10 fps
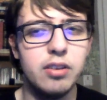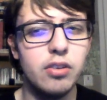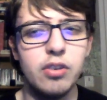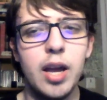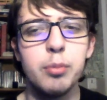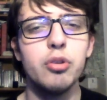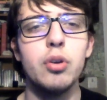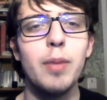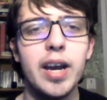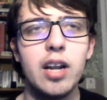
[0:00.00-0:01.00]
this is an
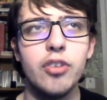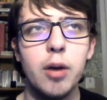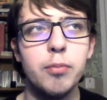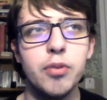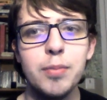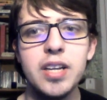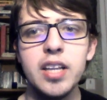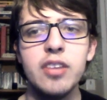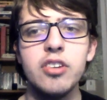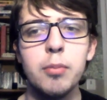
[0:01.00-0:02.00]
absolutely badass album for me.
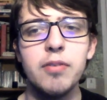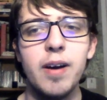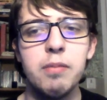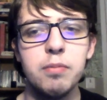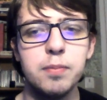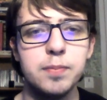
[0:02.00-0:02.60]
It lands at number 5.